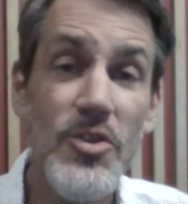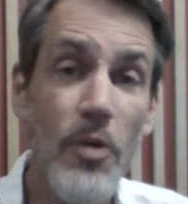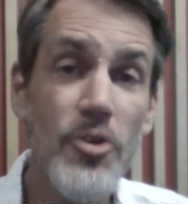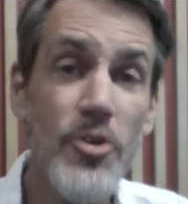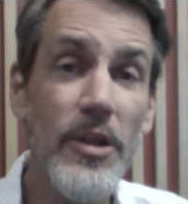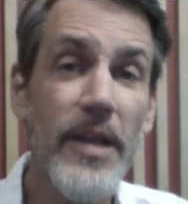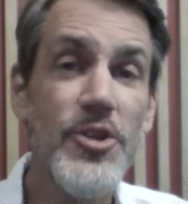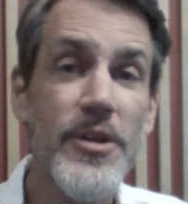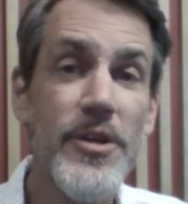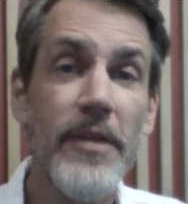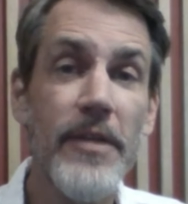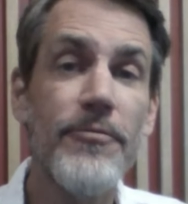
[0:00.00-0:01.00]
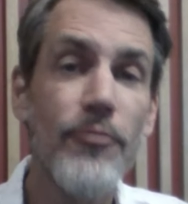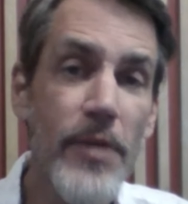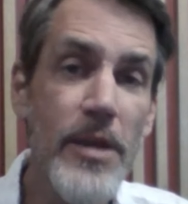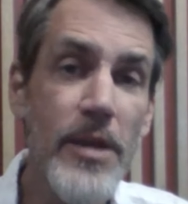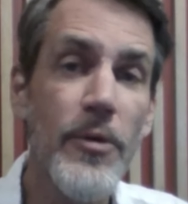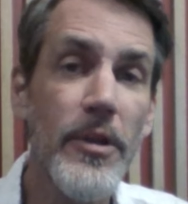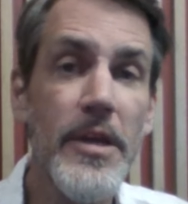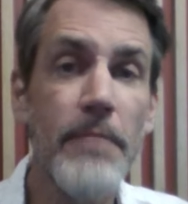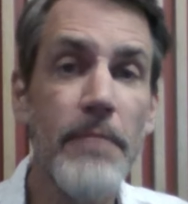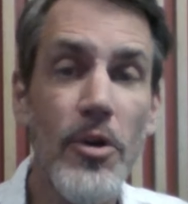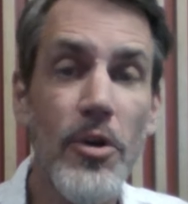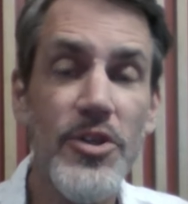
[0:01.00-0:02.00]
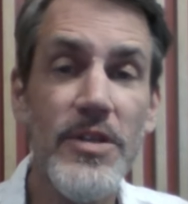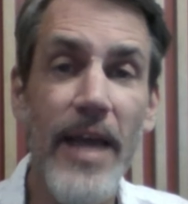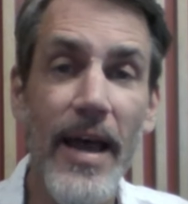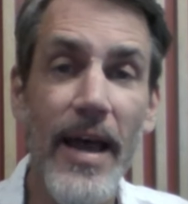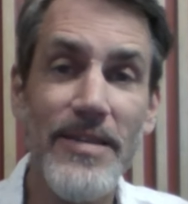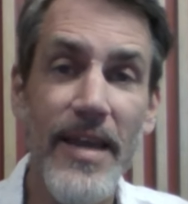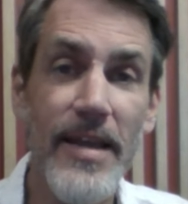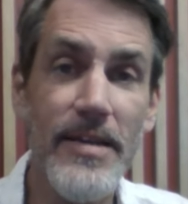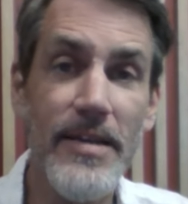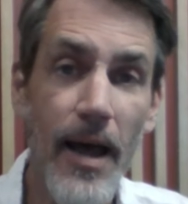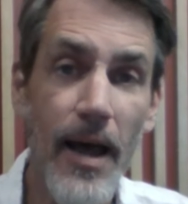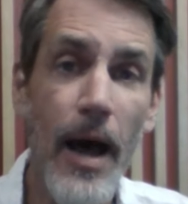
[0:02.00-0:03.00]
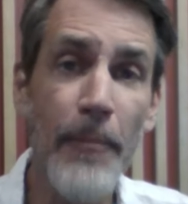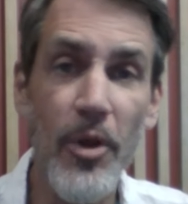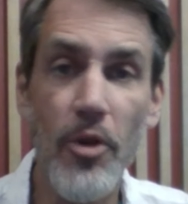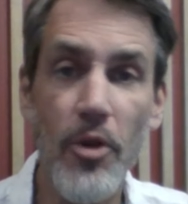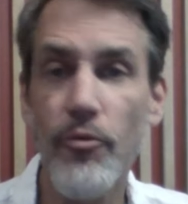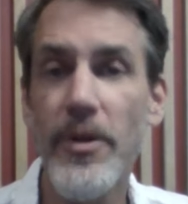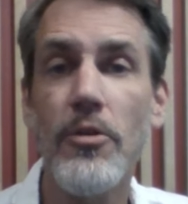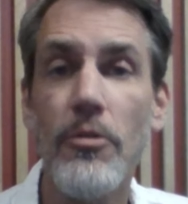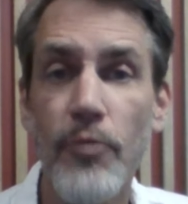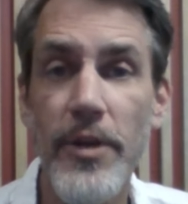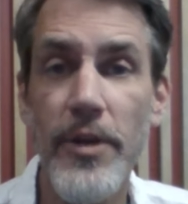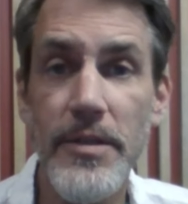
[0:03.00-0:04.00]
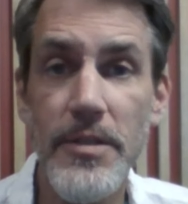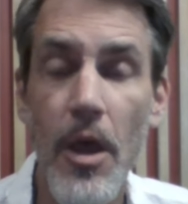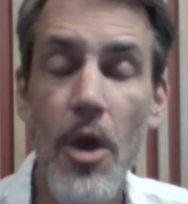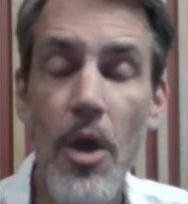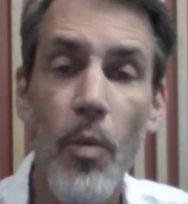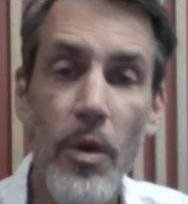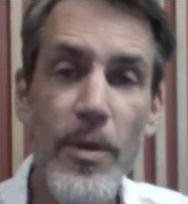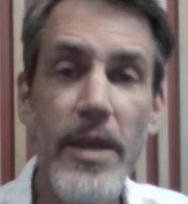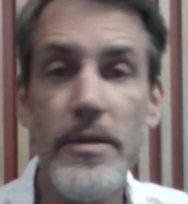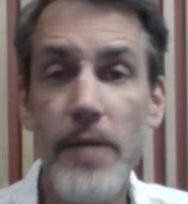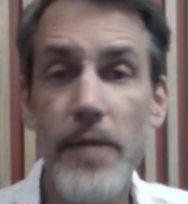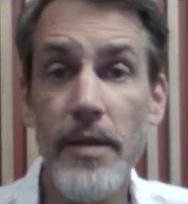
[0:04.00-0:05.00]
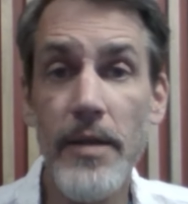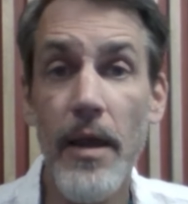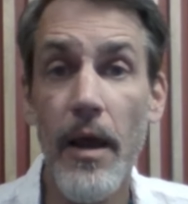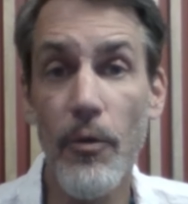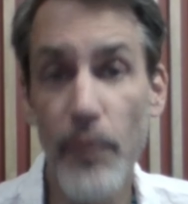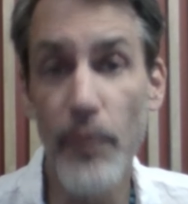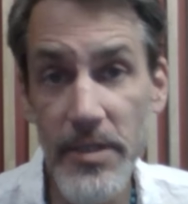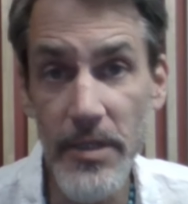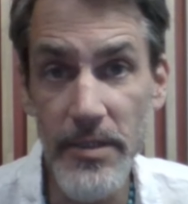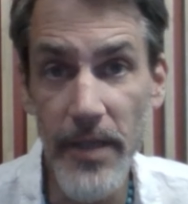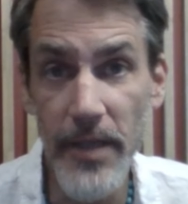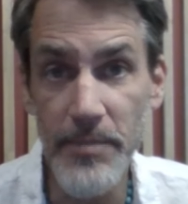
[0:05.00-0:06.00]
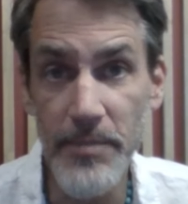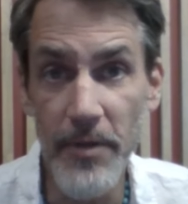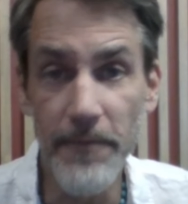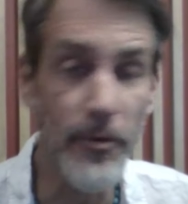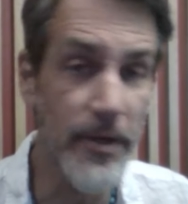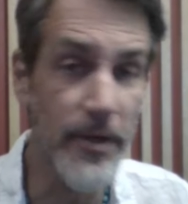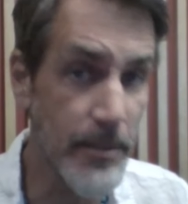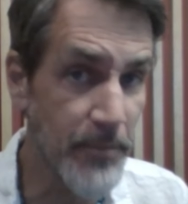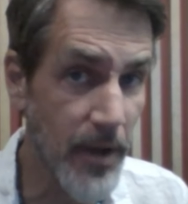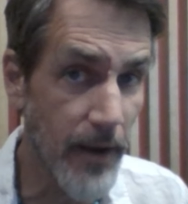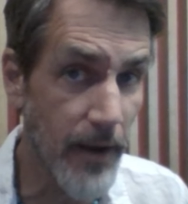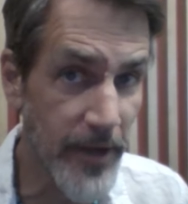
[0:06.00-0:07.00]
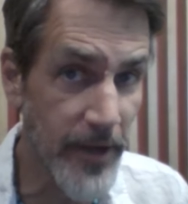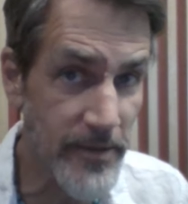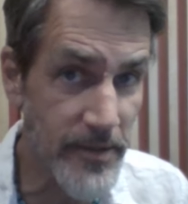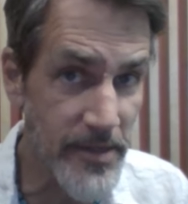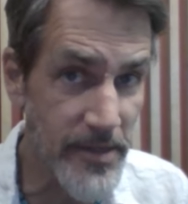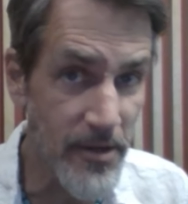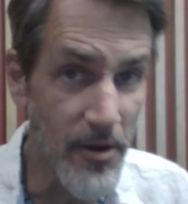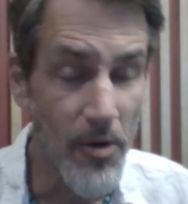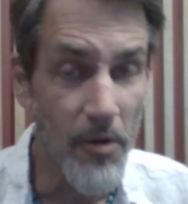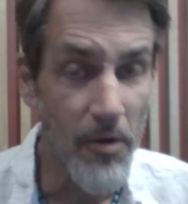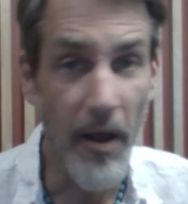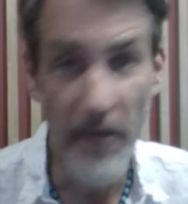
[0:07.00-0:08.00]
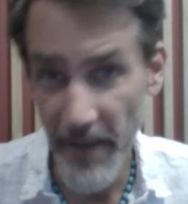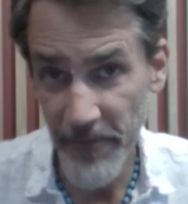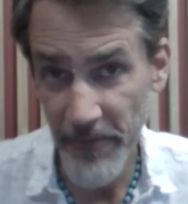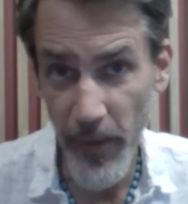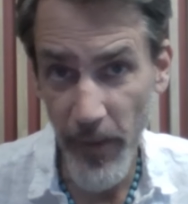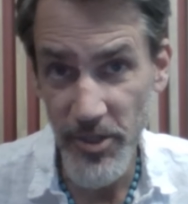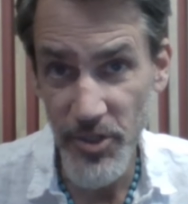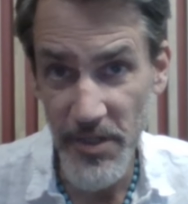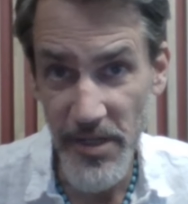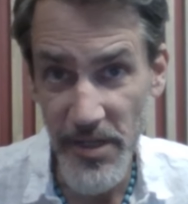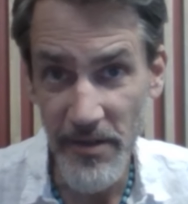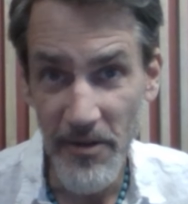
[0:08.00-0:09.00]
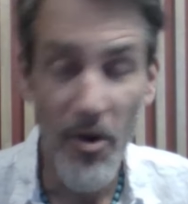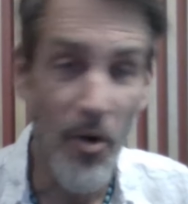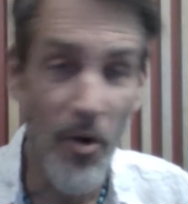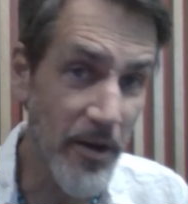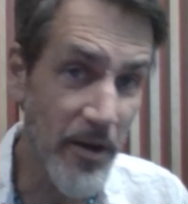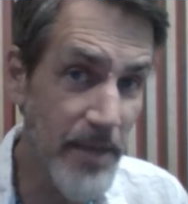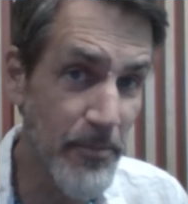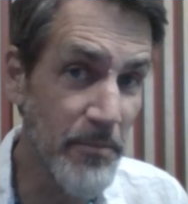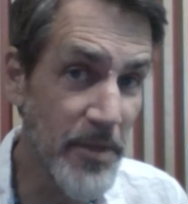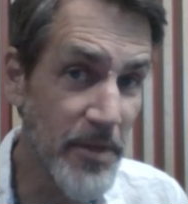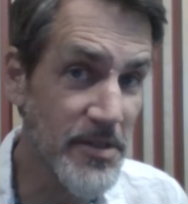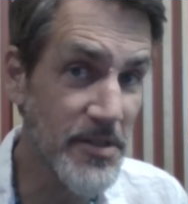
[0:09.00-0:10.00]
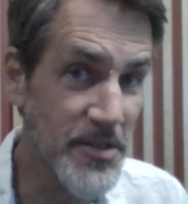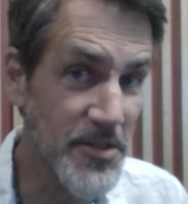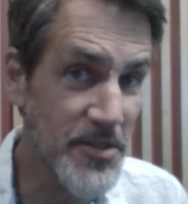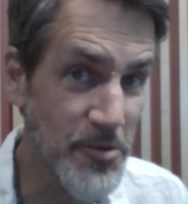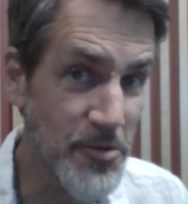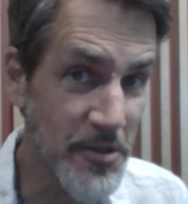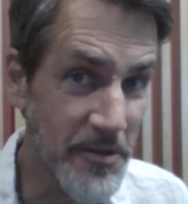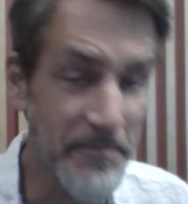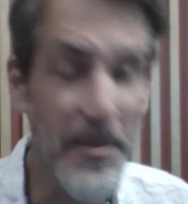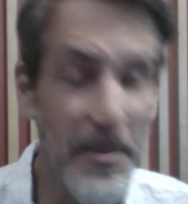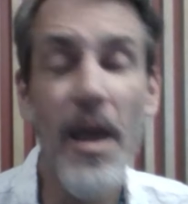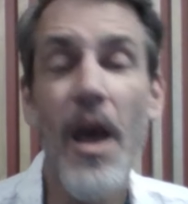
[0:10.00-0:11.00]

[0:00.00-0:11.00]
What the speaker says: Social engineering frequently emerges as a top critical risk when we conduct a risk assessment for a HIPAA covered entity, an FQHC, or a HIPAA business associate.